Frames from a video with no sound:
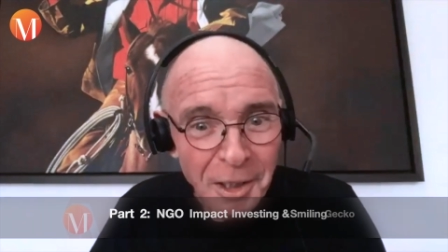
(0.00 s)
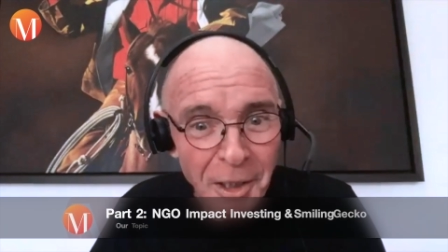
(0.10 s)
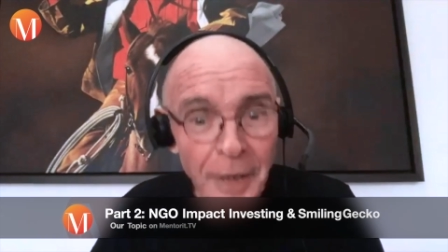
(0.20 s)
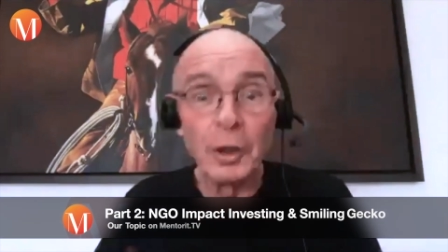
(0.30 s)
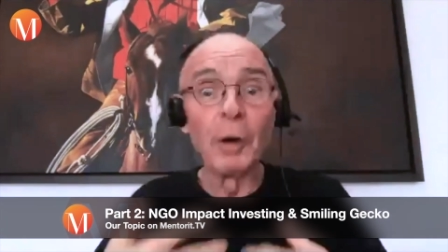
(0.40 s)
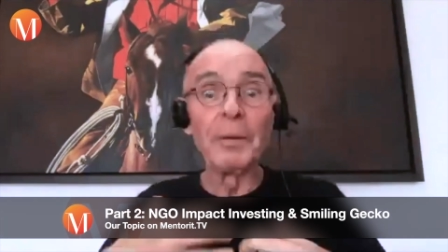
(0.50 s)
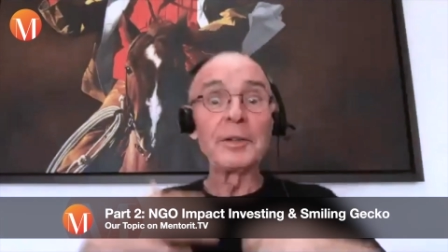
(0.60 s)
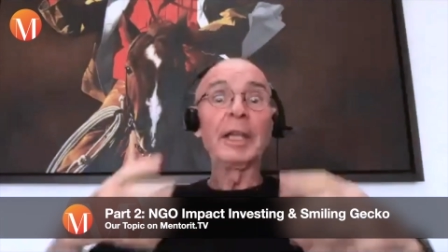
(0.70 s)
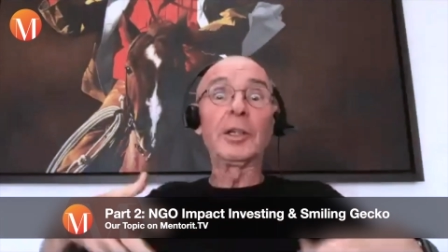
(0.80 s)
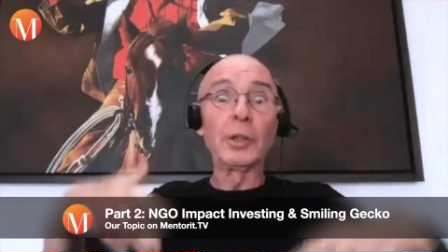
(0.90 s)
If you always
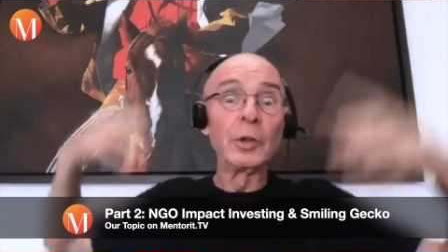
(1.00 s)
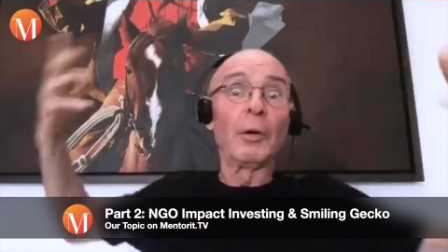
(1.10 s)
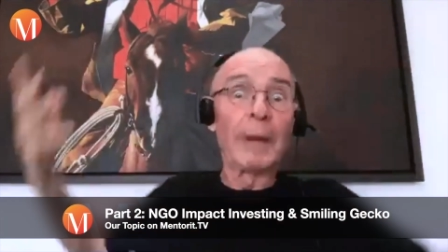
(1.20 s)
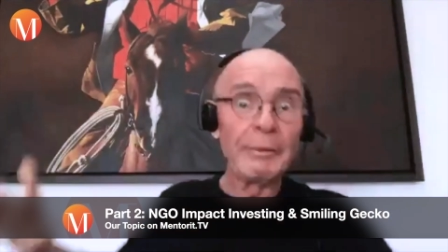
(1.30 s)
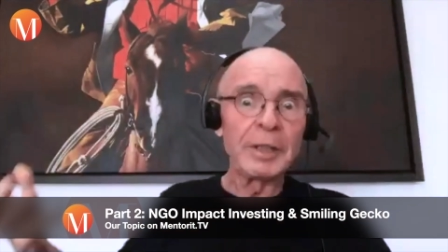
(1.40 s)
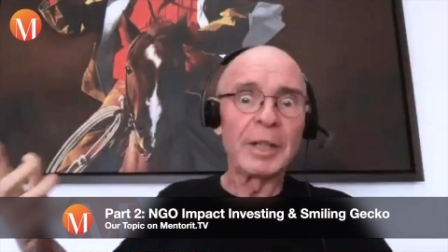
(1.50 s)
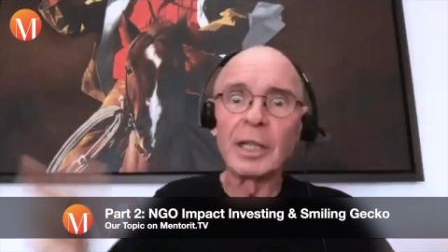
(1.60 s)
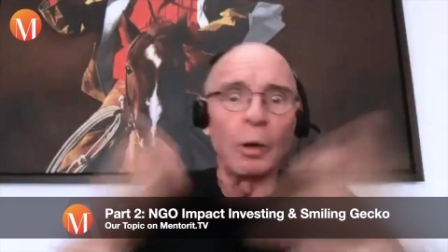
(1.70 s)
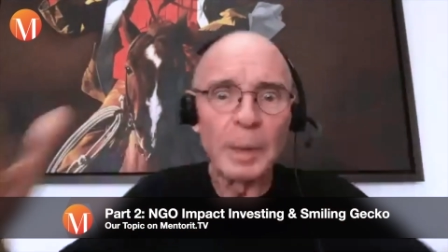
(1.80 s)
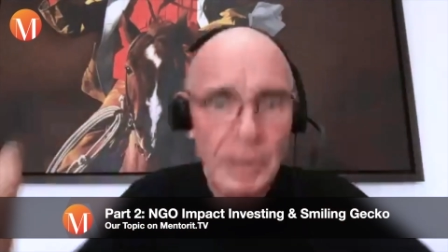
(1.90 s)
think you know everything,
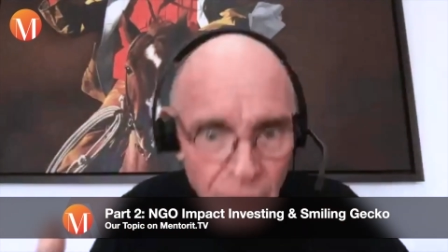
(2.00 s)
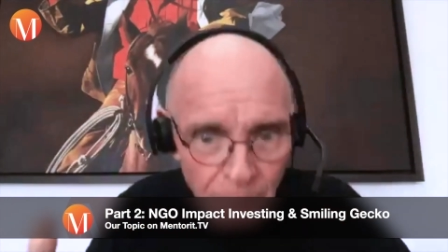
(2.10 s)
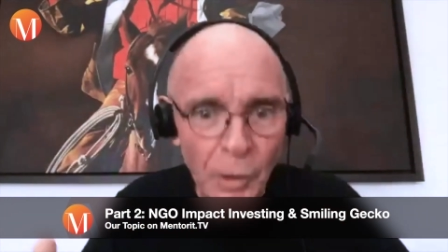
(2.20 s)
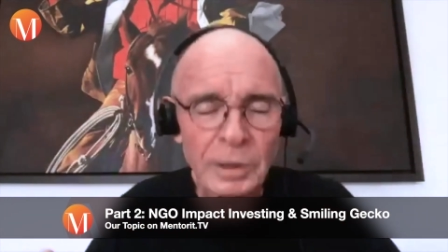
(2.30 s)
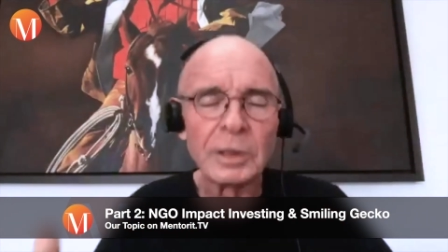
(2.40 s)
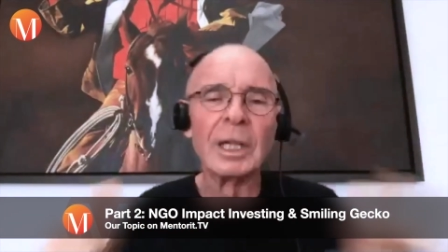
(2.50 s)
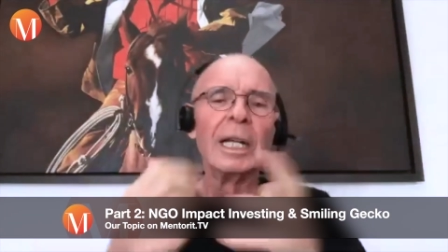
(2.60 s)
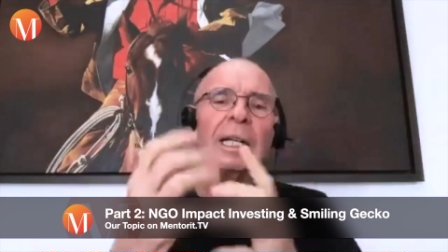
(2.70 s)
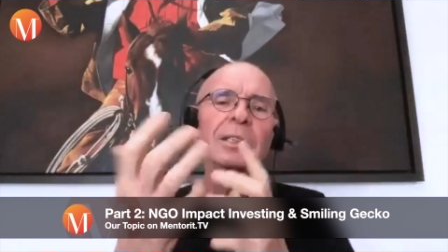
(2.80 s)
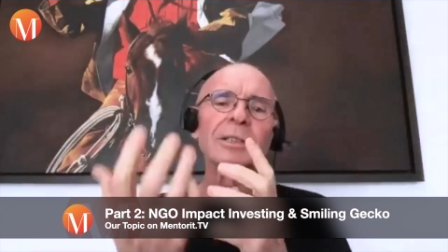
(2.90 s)
nobody supports you.
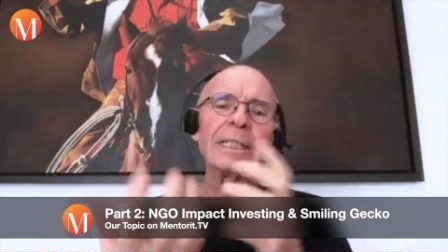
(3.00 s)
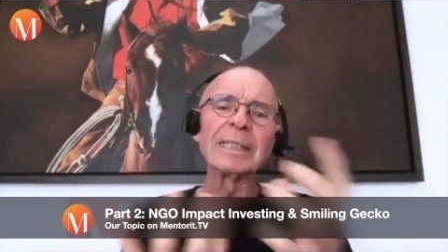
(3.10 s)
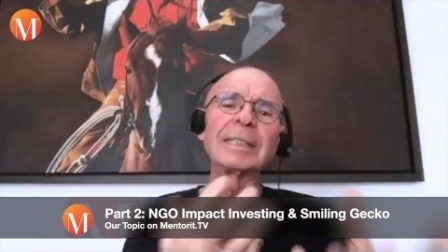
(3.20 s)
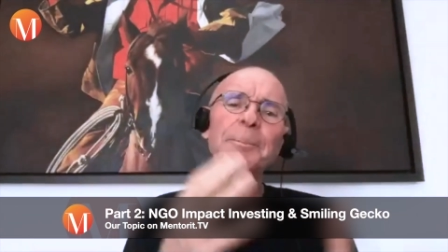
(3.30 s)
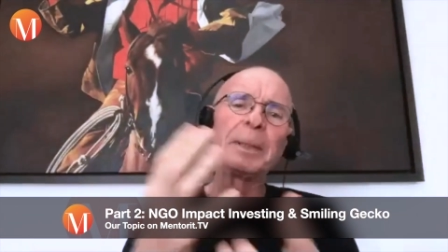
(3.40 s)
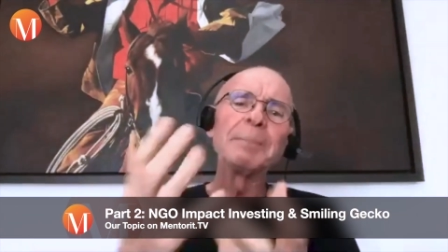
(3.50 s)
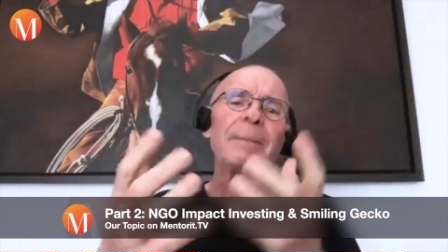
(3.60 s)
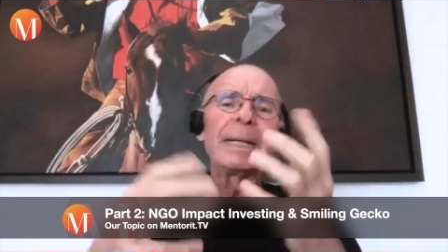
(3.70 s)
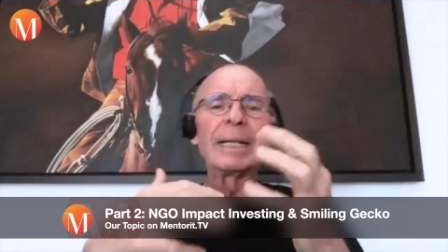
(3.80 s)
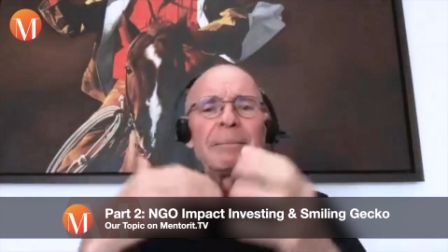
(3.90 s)
So this is a bit
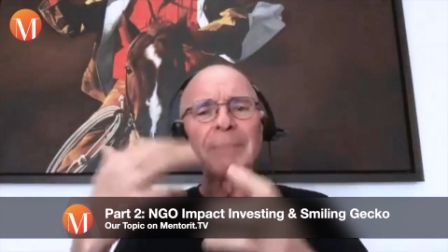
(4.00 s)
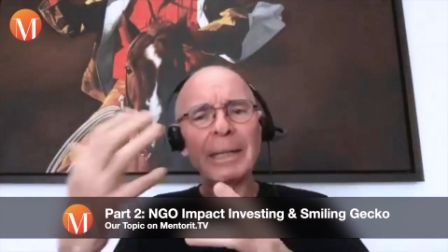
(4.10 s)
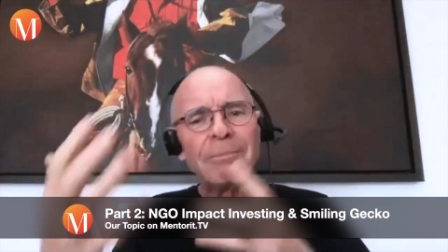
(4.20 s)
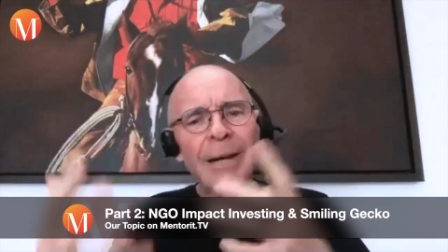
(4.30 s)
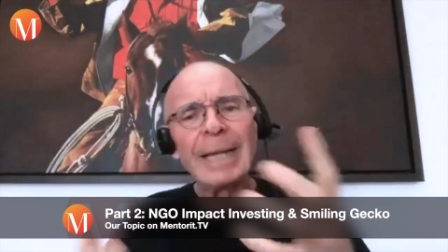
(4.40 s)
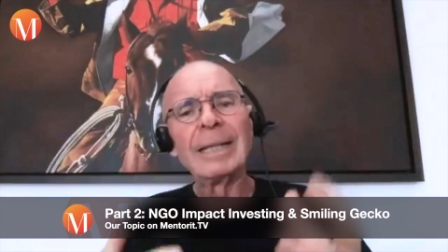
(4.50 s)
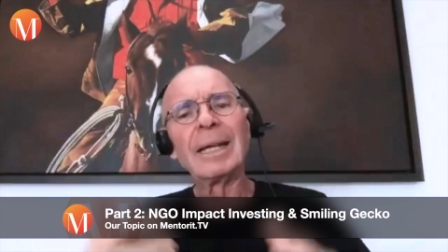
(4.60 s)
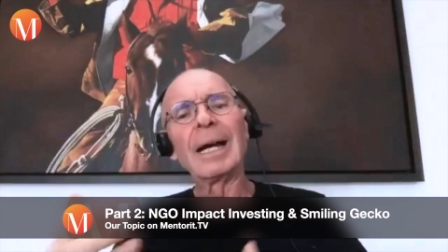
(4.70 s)
my way,